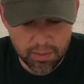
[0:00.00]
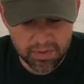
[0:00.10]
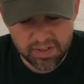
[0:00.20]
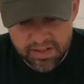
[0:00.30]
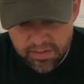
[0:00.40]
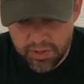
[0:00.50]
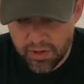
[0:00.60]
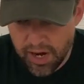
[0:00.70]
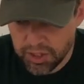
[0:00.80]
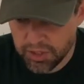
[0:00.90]
besides some of
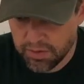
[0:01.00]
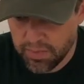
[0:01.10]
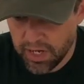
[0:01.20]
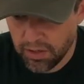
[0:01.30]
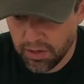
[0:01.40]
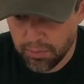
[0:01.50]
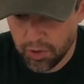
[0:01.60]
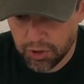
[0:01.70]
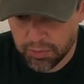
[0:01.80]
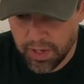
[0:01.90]
their actions in Battle of the
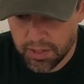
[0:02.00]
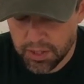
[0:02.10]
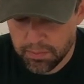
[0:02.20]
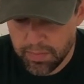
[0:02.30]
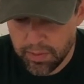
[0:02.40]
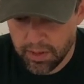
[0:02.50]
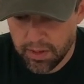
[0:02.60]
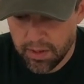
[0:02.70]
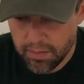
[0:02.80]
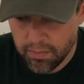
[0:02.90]
Bulge maybe,
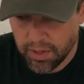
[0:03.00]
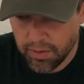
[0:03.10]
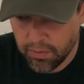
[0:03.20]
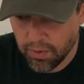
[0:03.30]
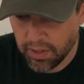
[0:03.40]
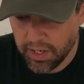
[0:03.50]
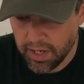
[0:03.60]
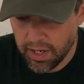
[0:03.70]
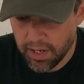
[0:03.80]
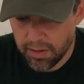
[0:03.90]
but really
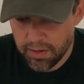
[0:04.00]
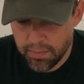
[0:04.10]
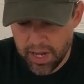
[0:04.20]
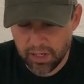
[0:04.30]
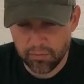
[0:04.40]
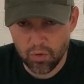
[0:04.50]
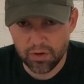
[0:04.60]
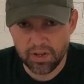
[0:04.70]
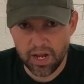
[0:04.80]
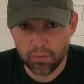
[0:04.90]
the Battle of
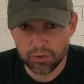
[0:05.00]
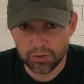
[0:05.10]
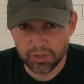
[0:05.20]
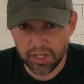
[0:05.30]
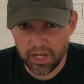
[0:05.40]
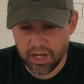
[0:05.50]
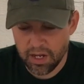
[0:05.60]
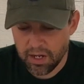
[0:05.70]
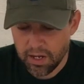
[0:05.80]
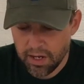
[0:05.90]
Mortain, which is a
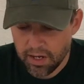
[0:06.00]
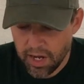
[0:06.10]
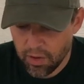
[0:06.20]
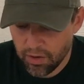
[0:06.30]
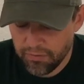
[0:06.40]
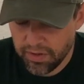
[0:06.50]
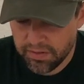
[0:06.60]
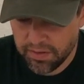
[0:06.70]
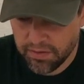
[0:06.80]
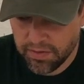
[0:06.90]
key
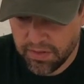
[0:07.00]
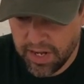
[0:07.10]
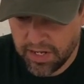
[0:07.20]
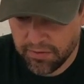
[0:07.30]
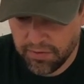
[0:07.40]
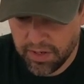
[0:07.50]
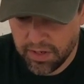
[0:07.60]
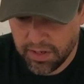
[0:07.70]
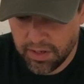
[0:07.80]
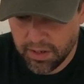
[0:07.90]
counteroffensive that they
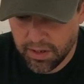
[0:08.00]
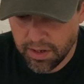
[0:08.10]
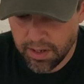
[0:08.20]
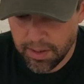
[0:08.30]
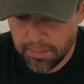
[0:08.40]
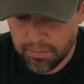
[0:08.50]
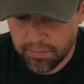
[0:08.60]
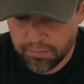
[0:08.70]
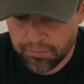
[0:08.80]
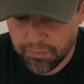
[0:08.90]
defended
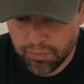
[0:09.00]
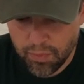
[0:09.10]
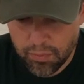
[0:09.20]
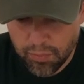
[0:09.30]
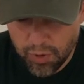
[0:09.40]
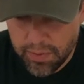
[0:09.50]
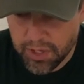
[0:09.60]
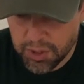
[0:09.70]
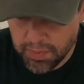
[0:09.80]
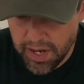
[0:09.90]
pretty
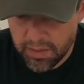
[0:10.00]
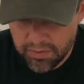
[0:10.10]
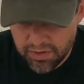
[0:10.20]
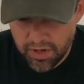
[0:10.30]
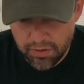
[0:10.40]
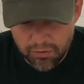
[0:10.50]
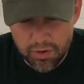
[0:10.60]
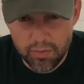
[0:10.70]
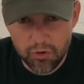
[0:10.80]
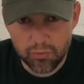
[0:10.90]
much by themselves, for the
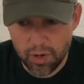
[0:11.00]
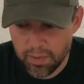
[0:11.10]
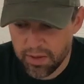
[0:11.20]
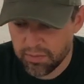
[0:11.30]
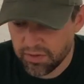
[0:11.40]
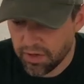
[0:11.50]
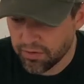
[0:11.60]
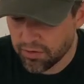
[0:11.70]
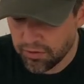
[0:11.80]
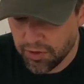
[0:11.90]
most part by
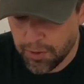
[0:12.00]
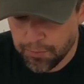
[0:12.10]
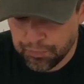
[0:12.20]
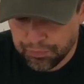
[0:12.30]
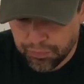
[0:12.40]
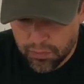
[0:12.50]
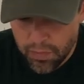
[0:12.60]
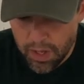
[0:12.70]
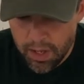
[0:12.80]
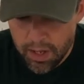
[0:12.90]
themselves. So
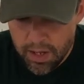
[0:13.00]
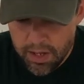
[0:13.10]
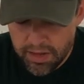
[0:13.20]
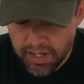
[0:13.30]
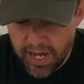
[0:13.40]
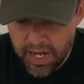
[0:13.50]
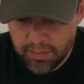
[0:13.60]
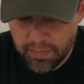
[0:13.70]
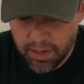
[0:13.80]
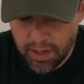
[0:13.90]
the
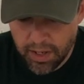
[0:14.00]
game,